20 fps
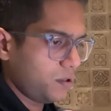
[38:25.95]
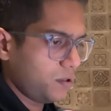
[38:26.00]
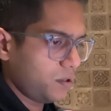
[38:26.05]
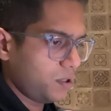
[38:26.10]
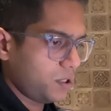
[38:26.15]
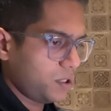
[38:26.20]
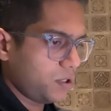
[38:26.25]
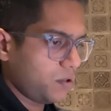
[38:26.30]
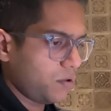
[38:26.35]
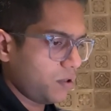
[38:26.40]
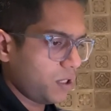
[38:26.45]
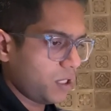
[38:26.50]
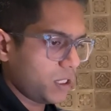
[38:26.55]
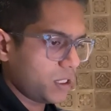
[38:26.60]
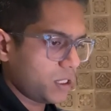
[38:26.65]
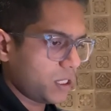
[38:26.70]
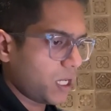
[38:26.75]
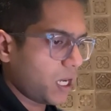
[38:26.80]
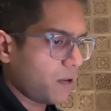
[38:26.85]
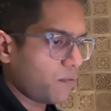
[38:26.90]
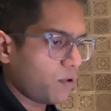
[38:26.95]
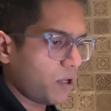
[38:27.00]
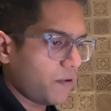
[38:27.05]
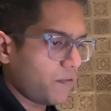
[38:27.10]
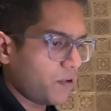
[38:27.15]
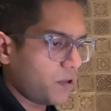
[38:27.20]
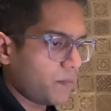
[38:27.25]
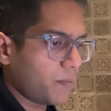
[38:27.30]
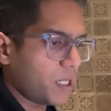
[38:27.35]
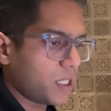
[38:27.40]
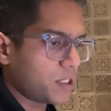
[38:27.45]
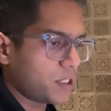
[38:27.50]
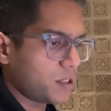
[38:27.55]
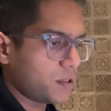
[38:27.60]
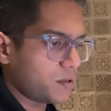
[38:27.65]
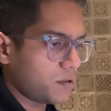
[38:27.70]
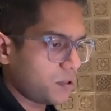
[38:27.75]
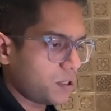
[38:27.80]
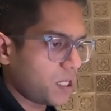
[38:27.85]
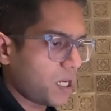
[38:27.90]
That's the only reason I would ever imagine
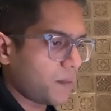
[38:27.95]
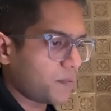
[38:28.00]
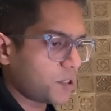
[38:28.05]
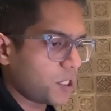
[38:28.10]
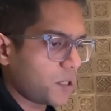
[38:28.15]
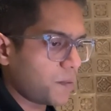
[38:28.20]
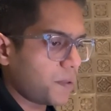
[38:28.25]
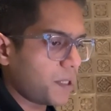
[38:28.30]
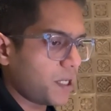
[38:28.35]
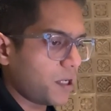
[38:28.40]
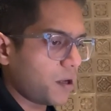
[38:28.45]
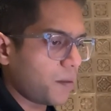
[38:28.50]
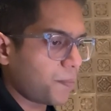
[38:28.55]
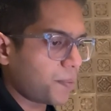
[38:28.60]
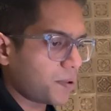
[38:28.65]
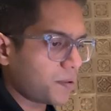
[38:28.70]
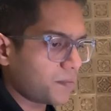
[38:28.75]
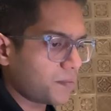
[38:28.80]
Snapchat being up.